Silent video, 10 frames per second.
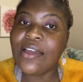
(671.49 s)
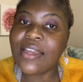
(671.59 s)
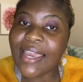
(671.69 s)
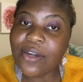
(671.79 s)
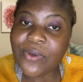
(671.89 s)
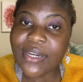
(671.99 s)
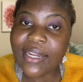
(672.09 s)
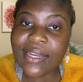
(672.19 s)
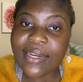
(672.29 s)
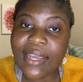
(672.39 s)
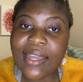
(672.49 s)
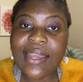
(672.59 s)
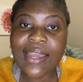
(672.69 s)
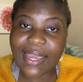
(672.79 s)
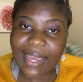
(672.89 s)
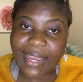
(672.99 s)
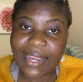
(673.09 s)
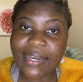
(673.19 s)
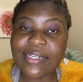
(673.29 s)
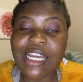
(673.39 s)
Kenny Kunene
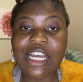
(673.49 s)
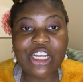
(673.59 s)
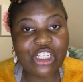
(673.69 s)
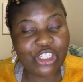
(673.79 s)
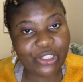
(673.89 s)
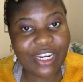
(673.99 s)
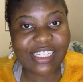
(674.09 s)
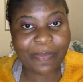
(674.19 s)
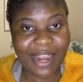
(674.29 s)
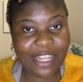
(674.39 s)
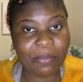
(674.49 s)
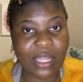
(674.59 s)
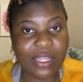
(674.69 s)
and Julius Malema.